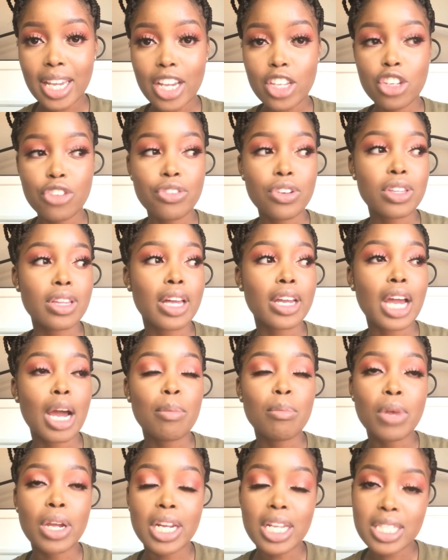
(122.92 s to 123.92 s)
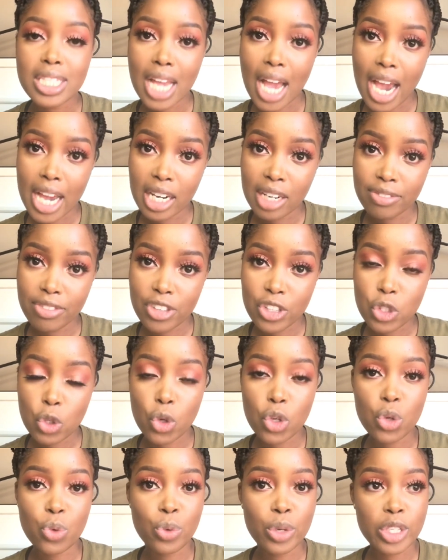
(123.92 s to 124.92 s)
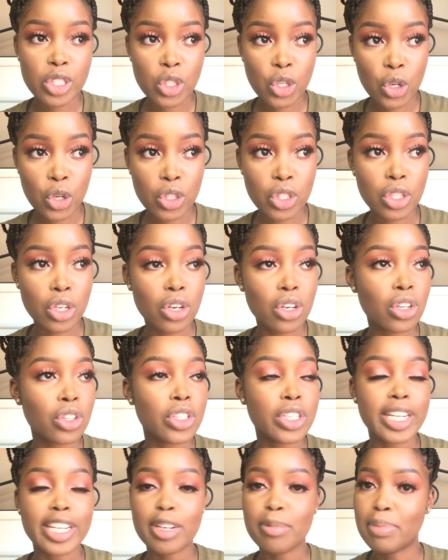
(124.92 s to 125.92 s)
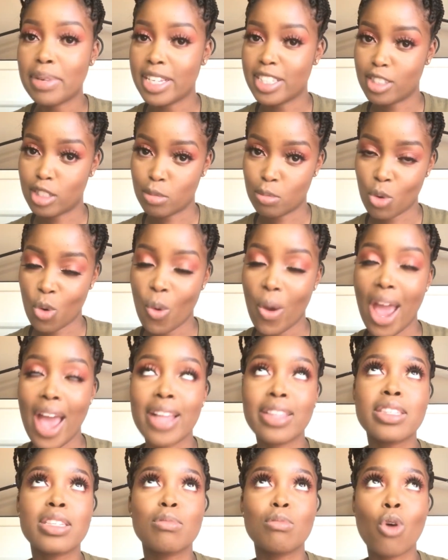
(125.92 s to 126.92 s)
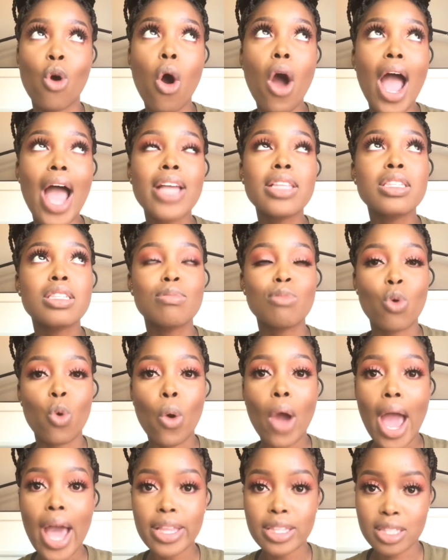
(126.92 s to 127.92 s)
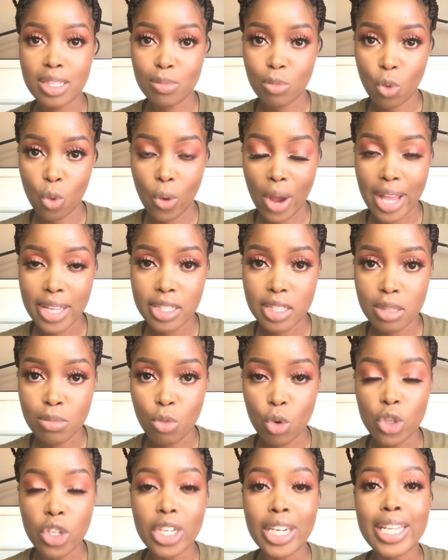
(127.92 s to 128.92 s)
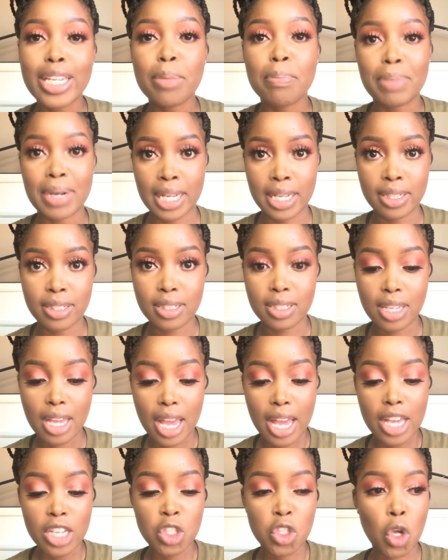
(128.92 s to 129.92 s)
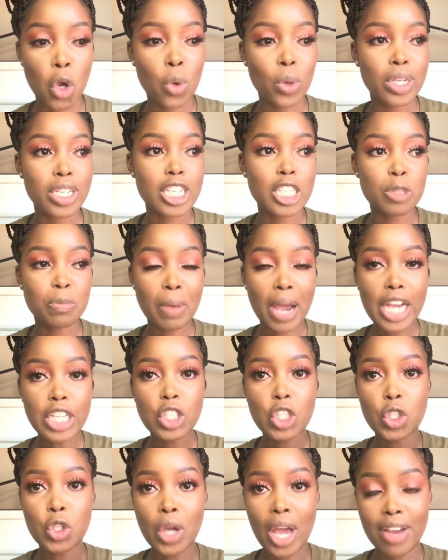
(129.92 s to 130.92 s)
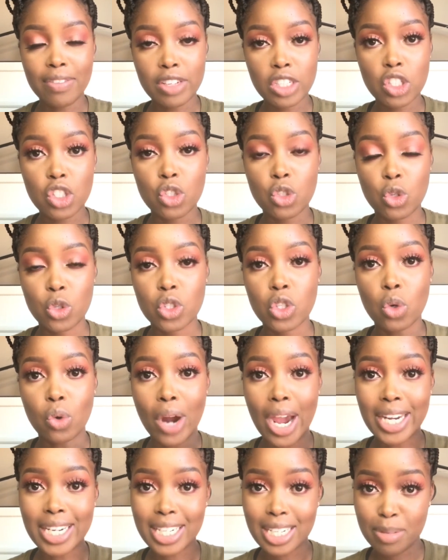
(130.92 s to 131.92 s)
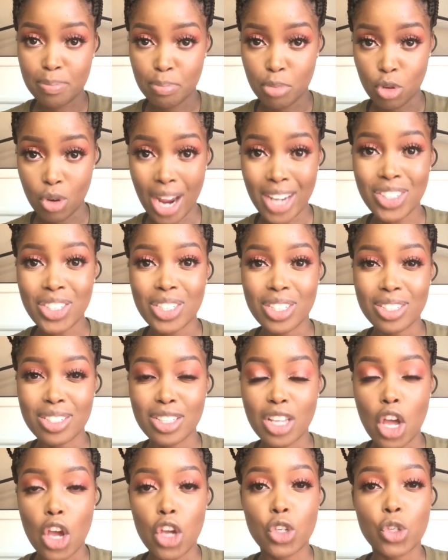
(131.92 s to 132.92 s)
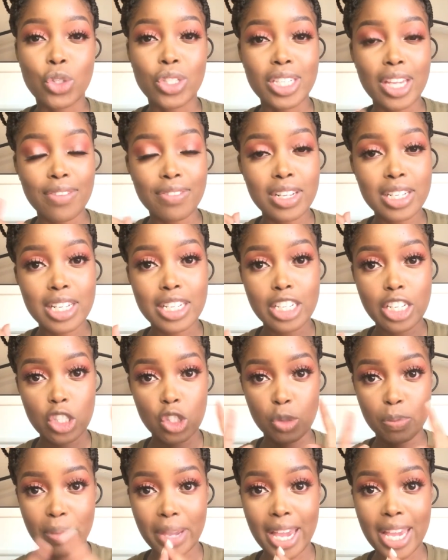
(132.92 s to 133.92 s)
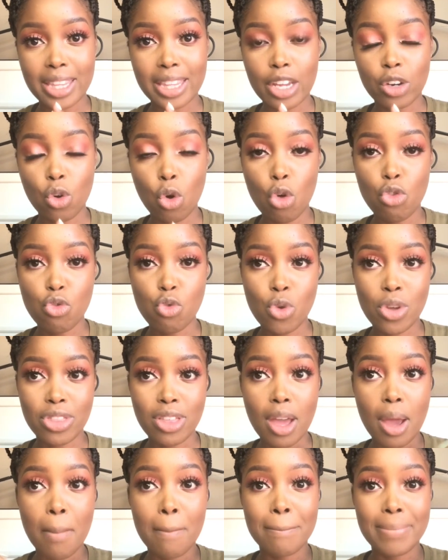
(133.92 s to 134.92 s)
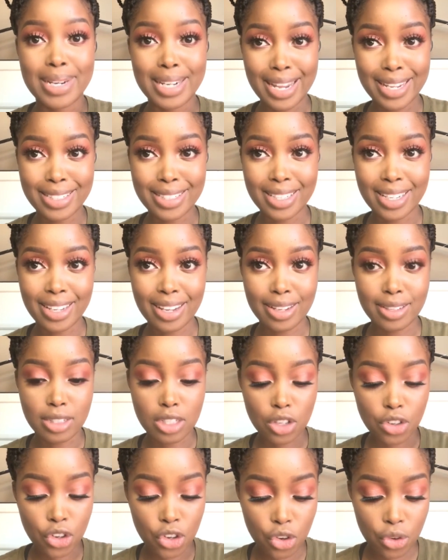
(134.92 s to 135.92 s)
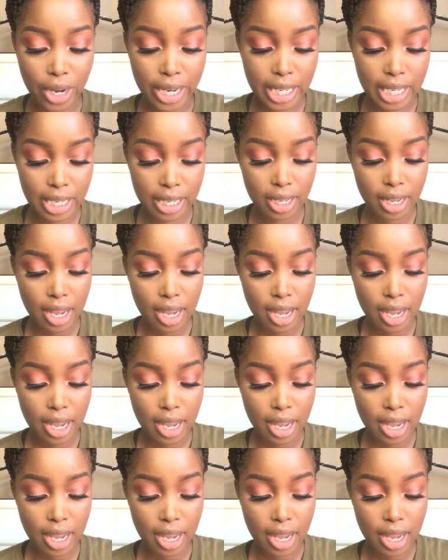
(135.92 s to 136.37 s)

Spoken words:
and you feel like, I'm really tired of this, or your wrist hurts, girl, you need to blend some more and some more and some more and some more and some more. You need to blend. So despite you having to use the right brushes, you definitely need to pair that off with blending it correctly.